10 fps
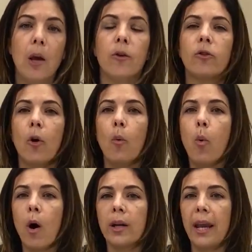So
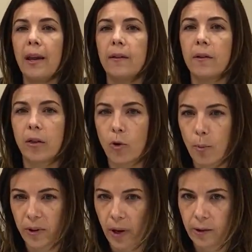what is
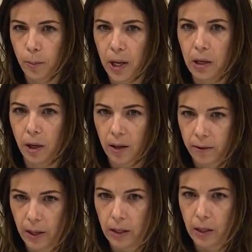thrombocytopenia
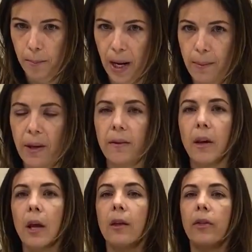considered in babies?
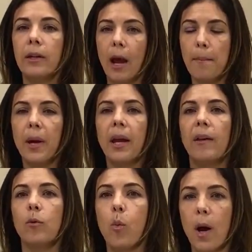The number
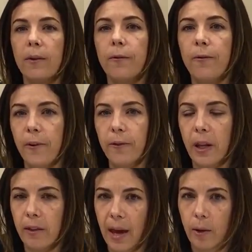is one hundred
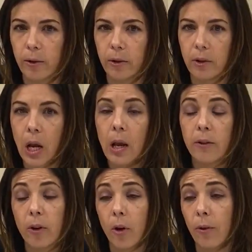fifty thousand.
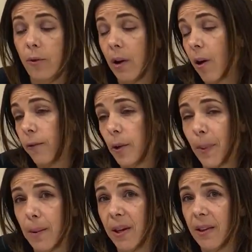So very often
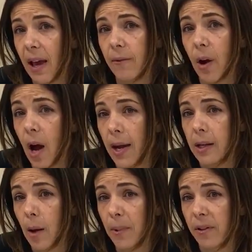babies have higher
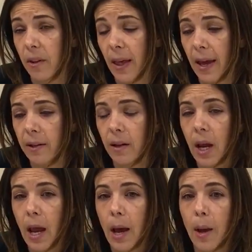numbers than that,
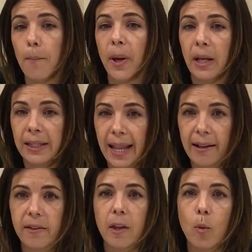um, but
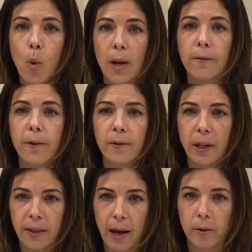less than one hundred
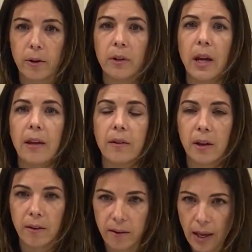fifty thousand is
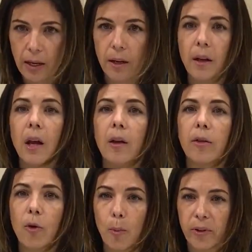considered
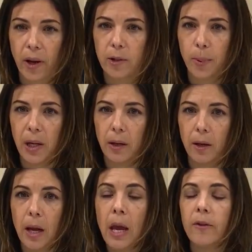thrombocytopenia.
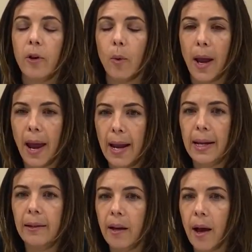So
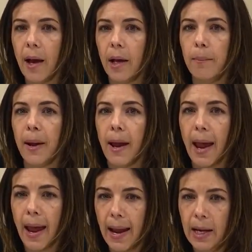anytime
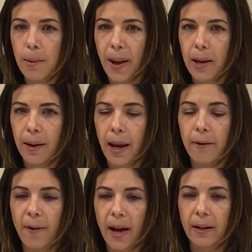any baby,
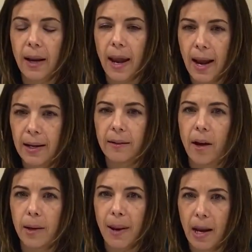in fact,
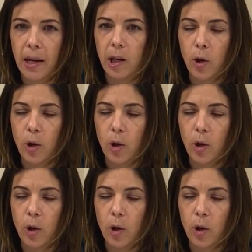anytime any